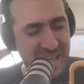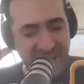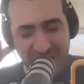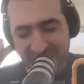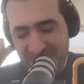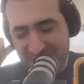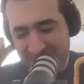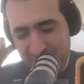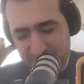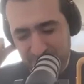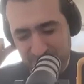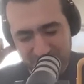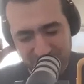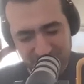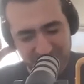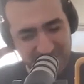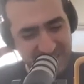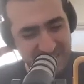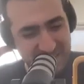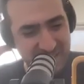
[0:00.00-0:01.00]
I have to
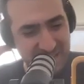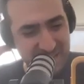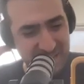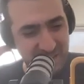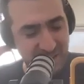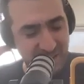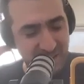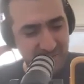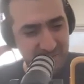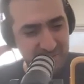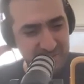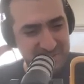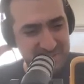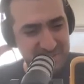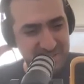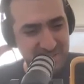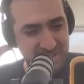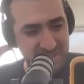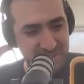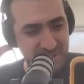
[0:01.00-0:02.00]
say that I love
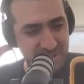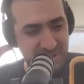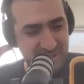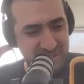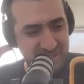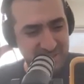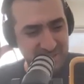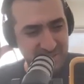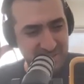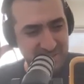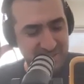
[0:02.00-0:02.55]
seeing you and hearing